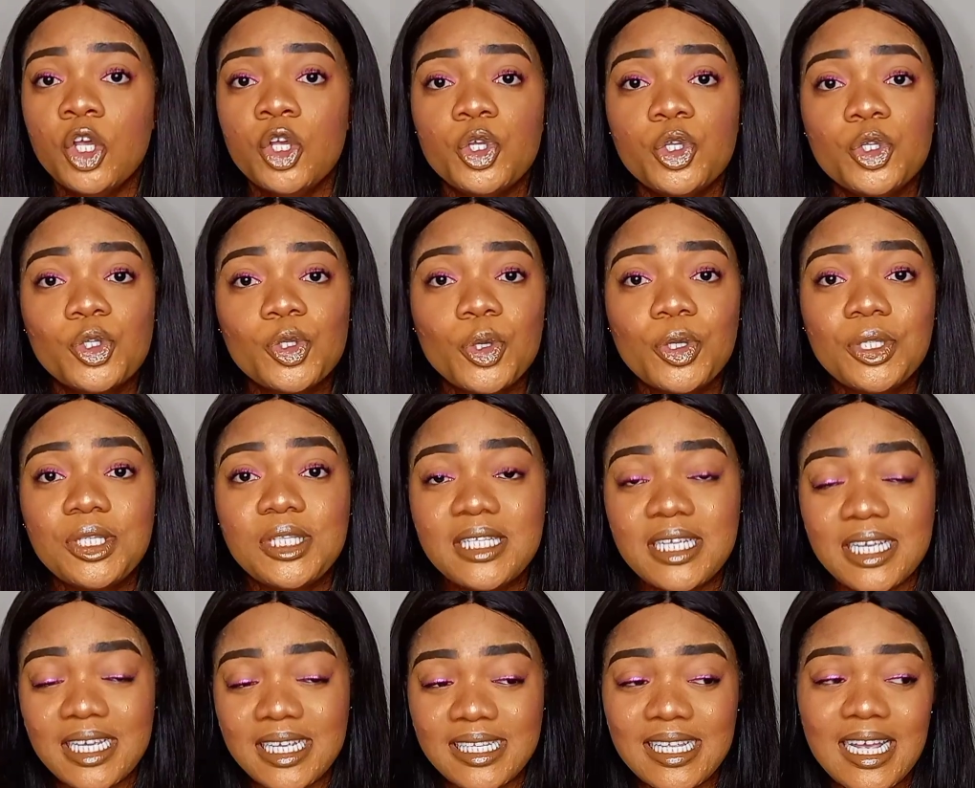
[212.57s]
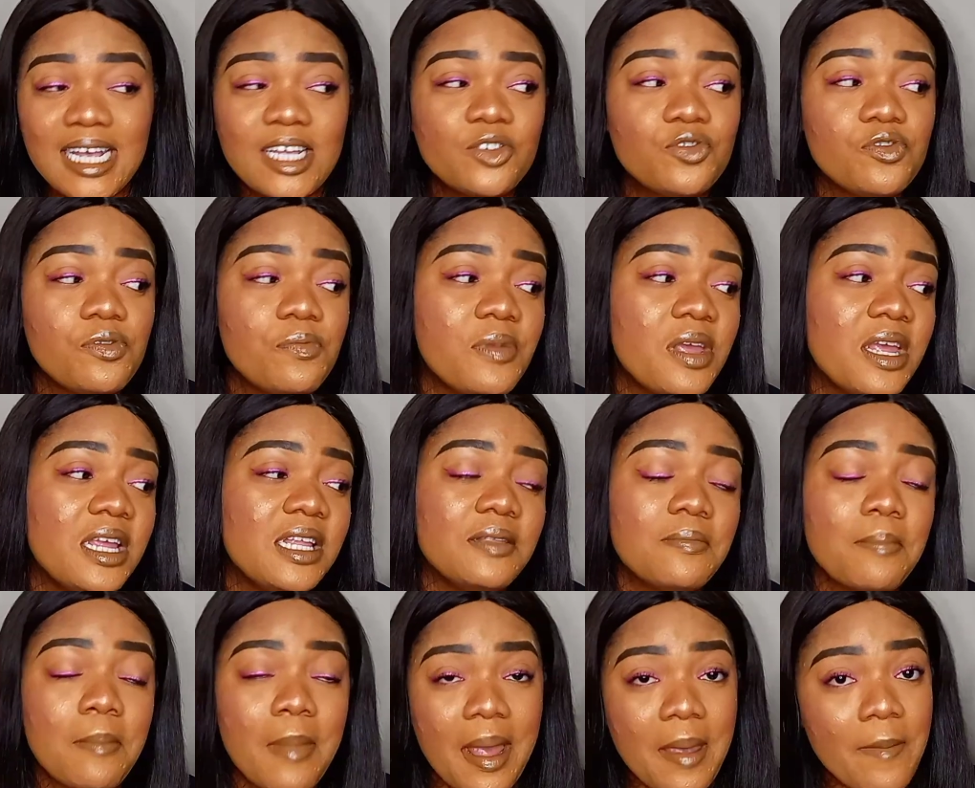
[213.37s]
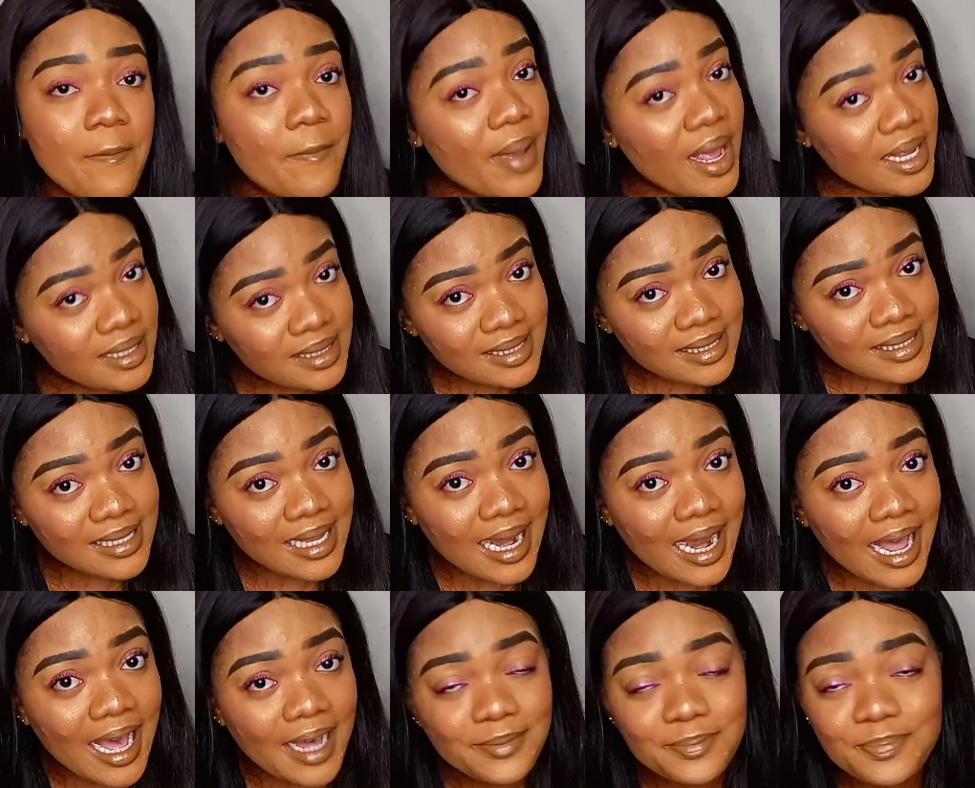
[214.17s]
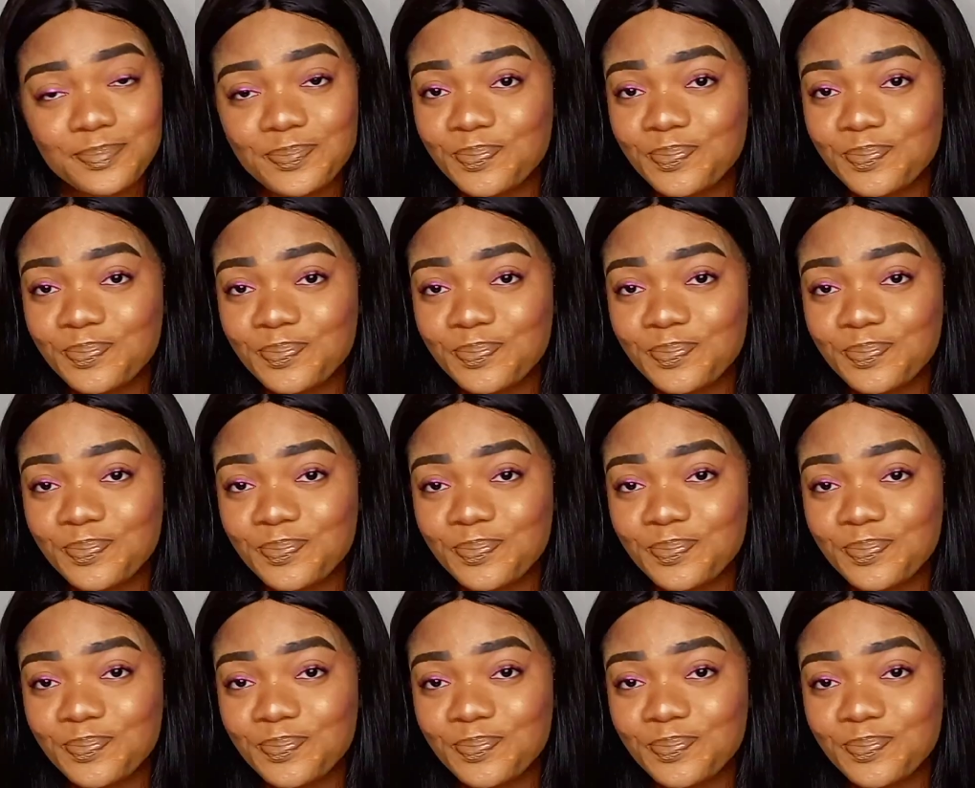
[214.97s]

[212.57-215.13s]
So this has remained my best seller.